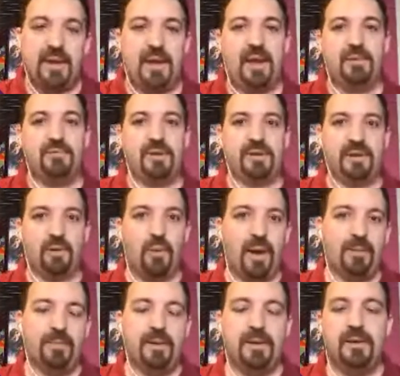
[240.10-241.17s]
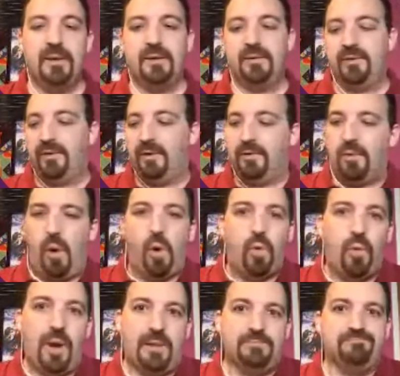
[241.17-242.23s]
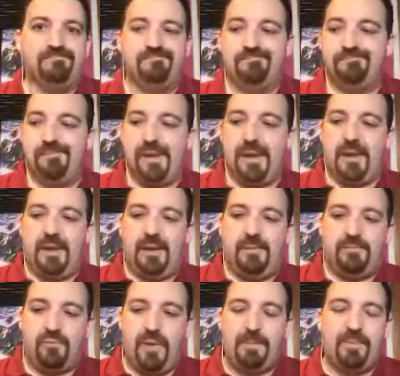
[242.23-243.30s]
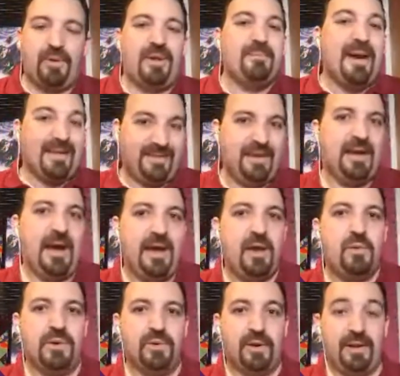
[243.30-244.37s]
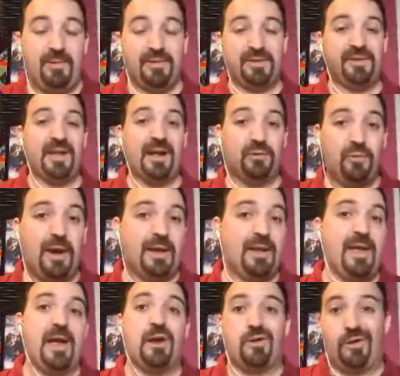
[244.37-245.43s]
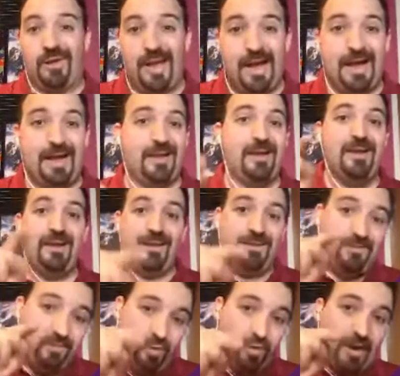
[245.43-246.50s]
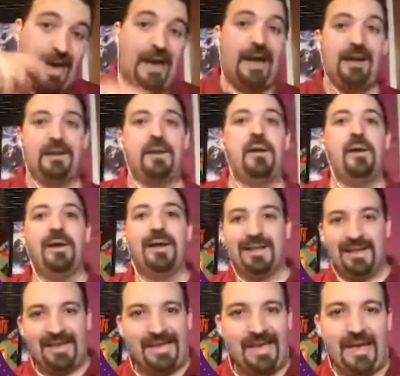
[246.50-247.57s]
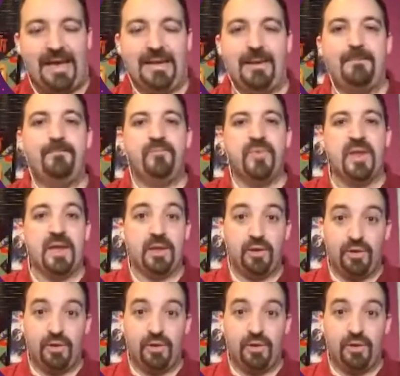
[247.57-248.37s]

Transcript: our website is, or how problematic it is when we want to interact, scroll, tap, and it doesn't react.